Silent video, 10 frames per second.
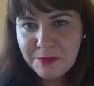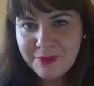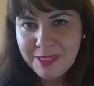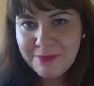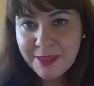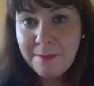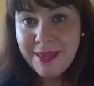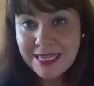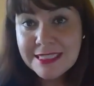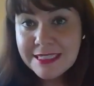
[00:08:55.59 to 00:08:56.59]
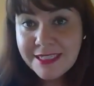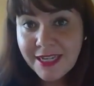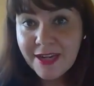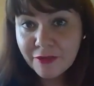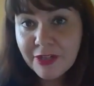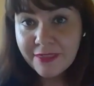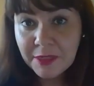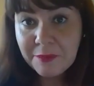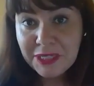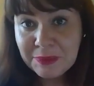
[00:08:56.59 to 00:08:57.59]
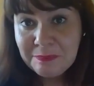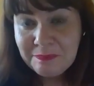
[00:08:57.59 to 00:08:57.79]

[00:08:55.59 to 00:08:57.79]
We want to be the best at everything we do,